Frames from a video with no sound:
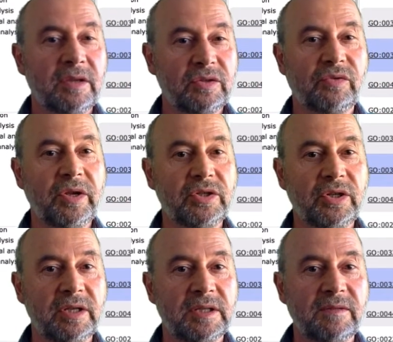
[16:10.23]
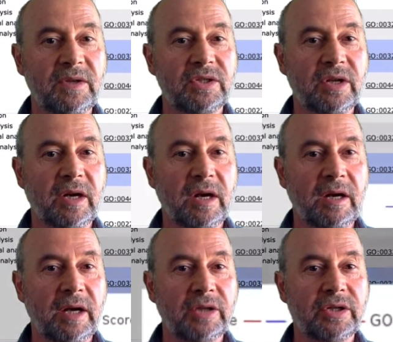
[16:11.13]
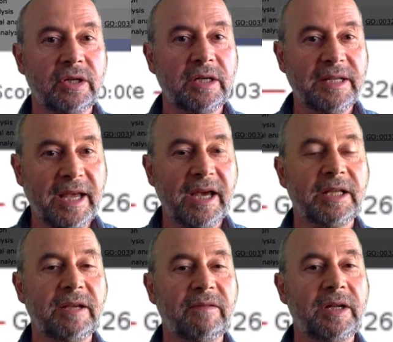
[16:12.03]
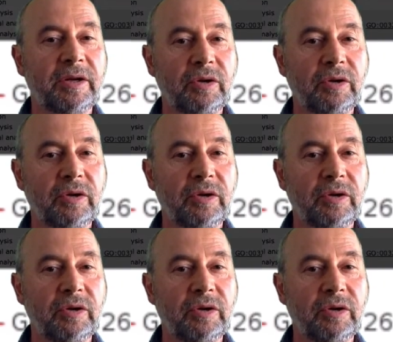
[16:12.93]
3 genes which are actually negatively